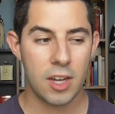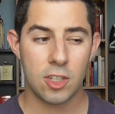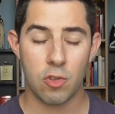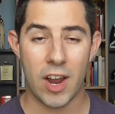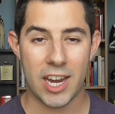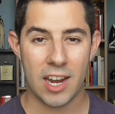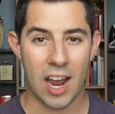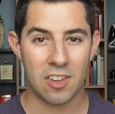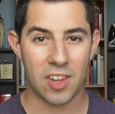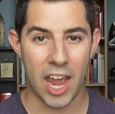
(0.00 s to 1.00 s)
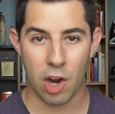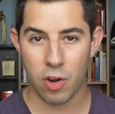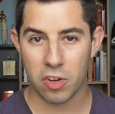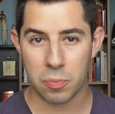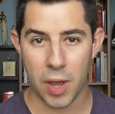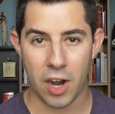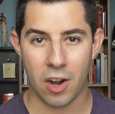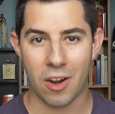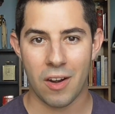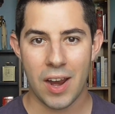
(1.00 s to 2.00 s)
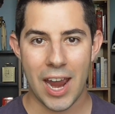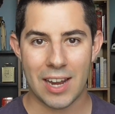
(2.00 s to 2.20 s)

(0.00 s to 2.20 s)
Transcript: to recognize errors better,